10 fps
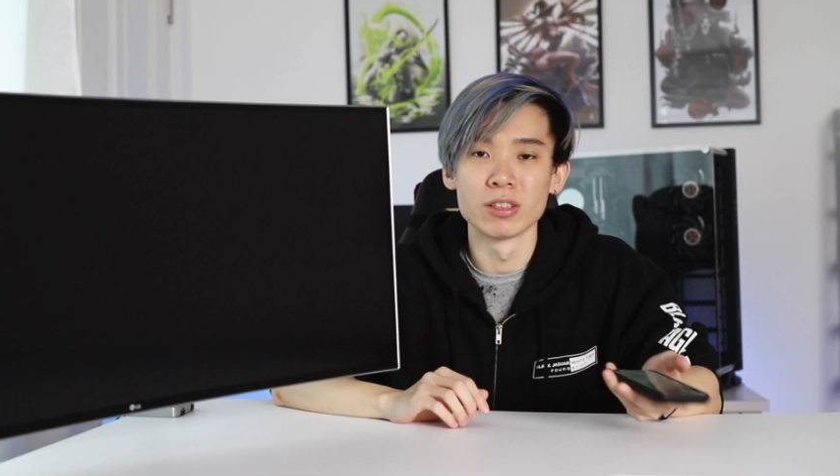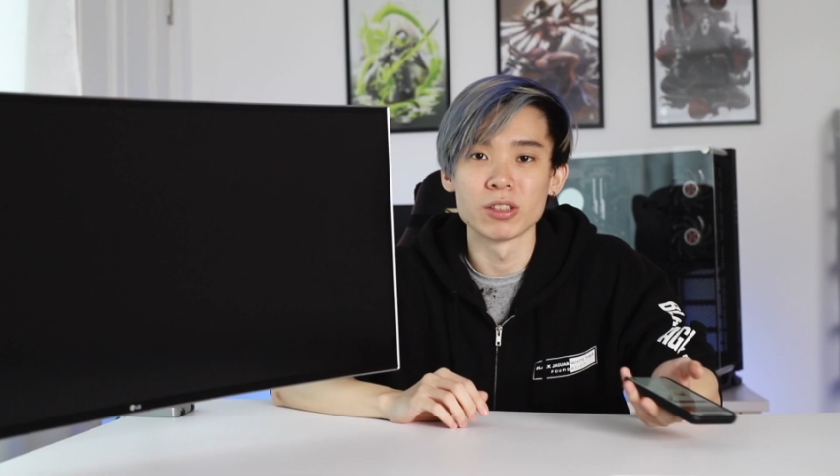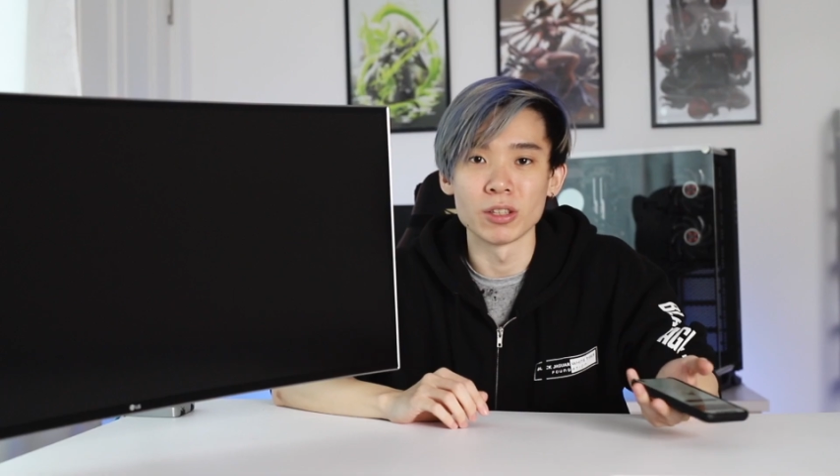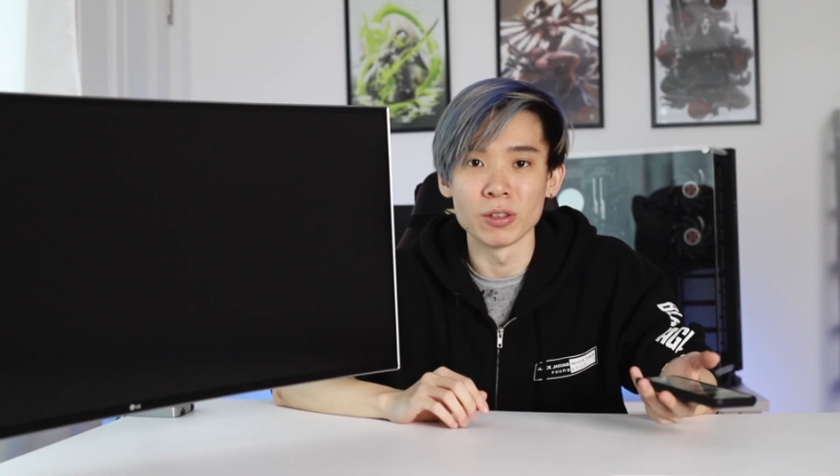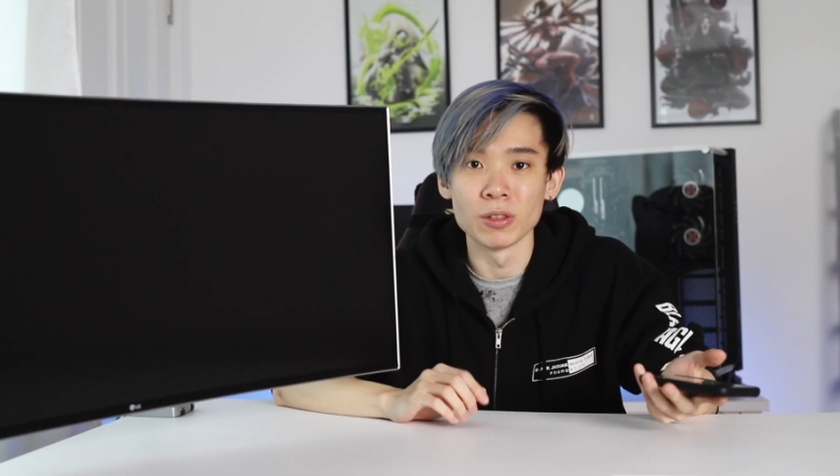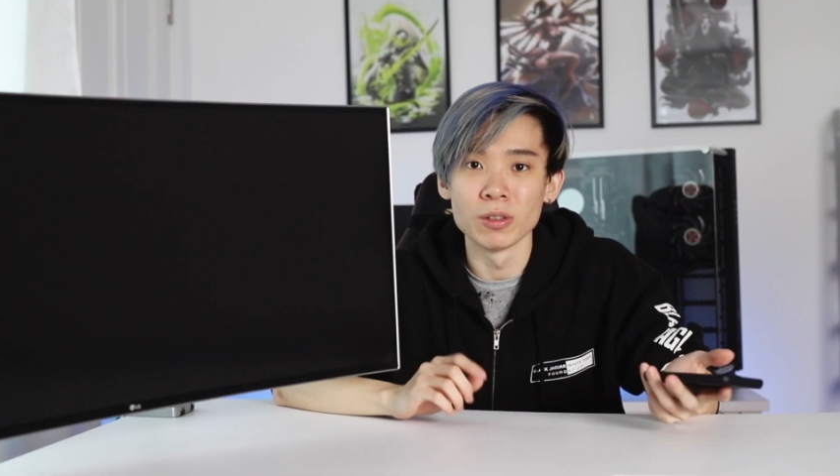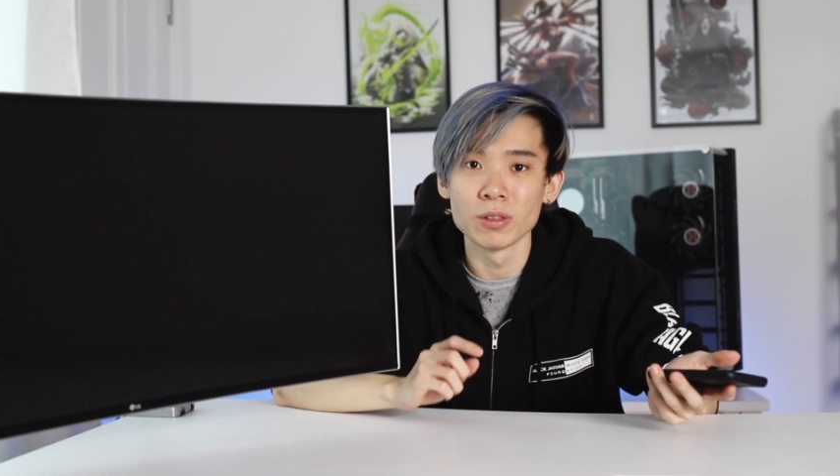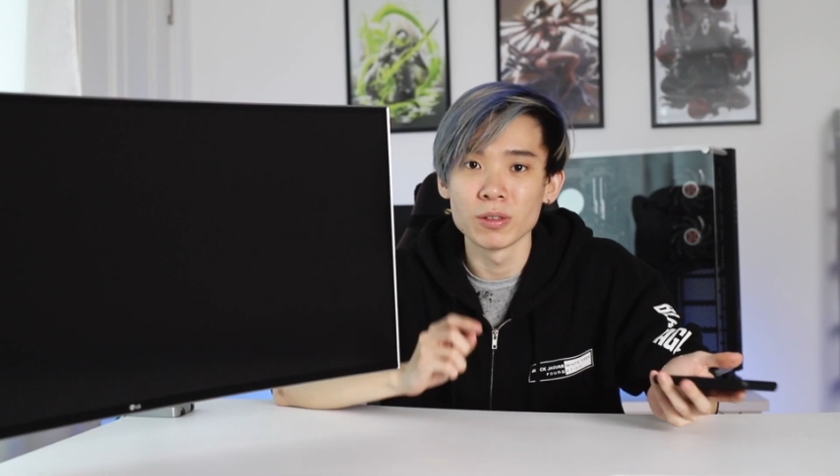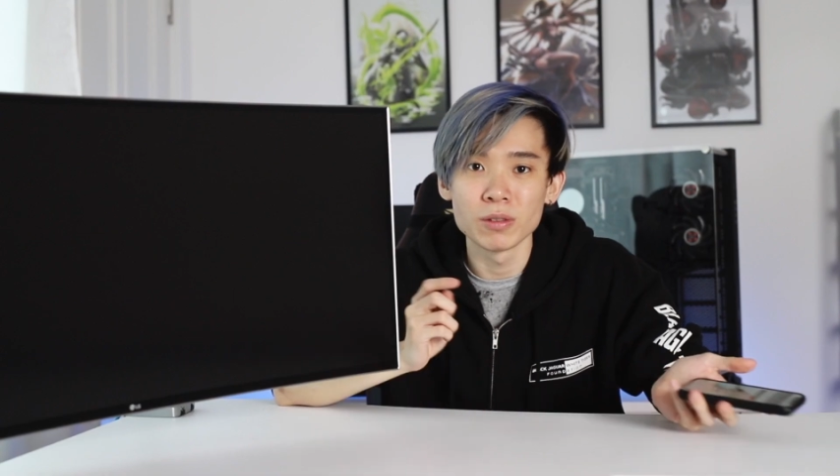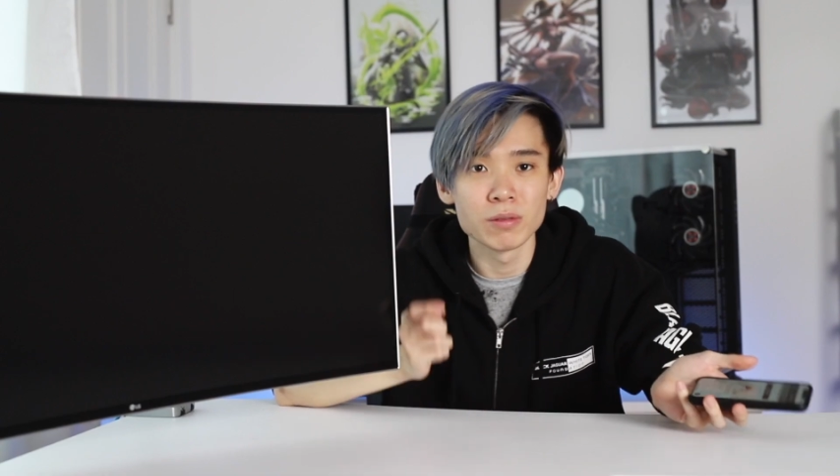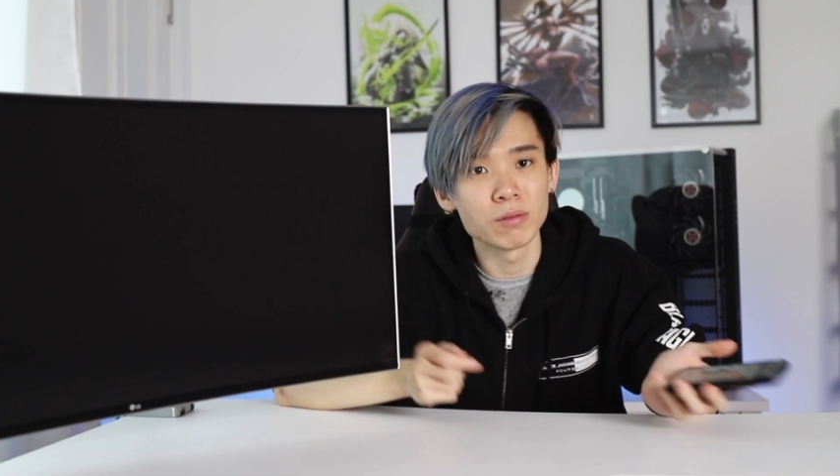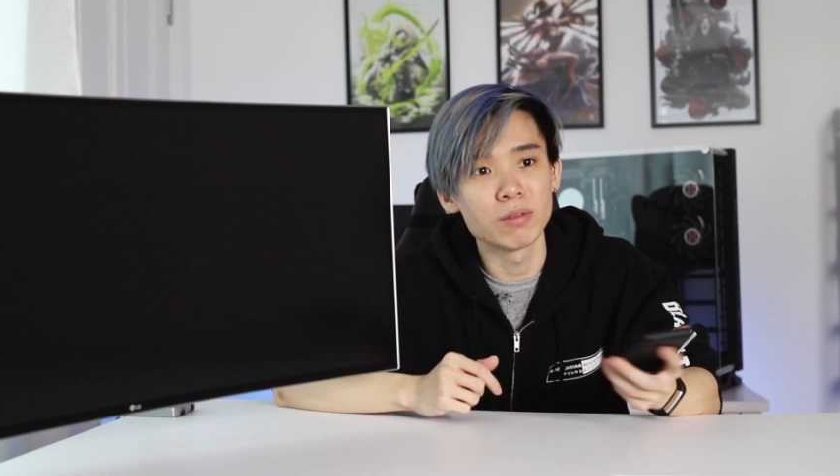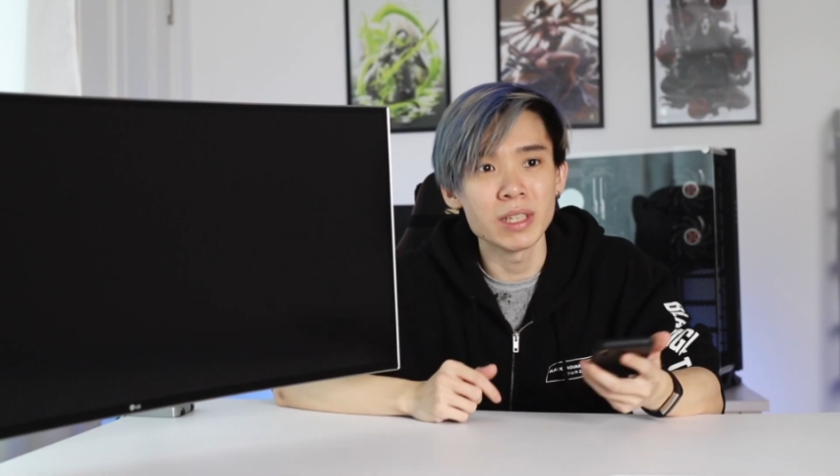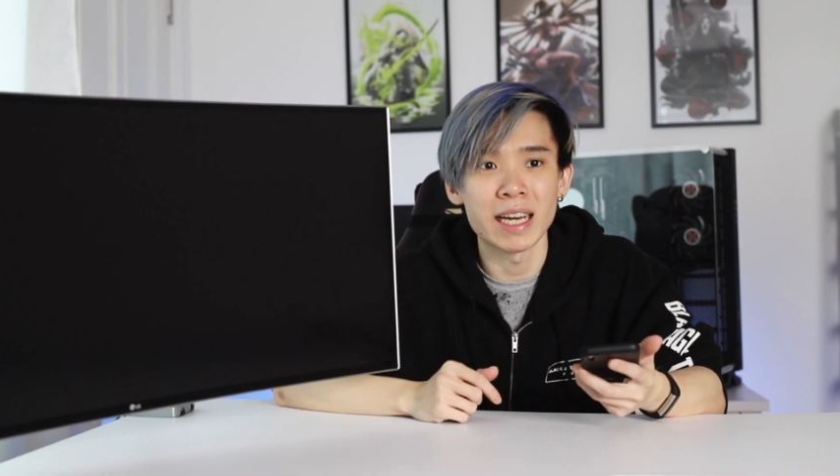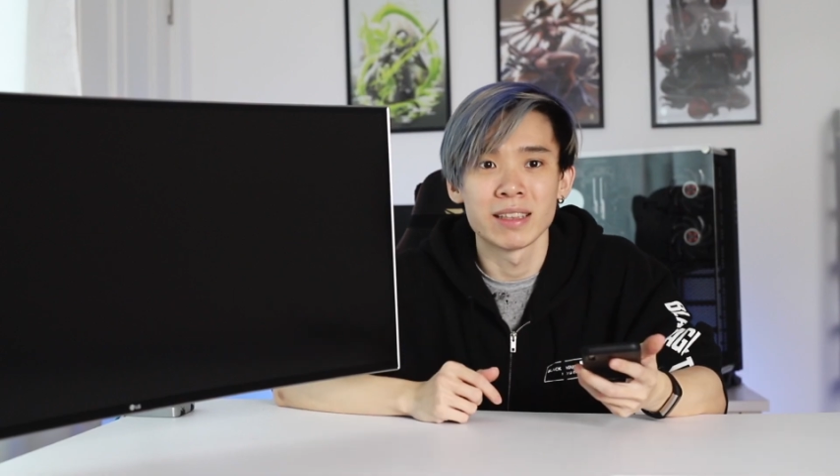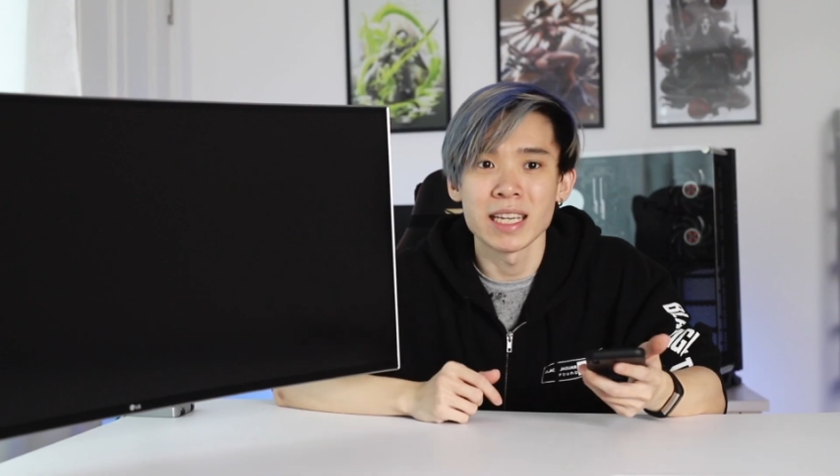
So yeah,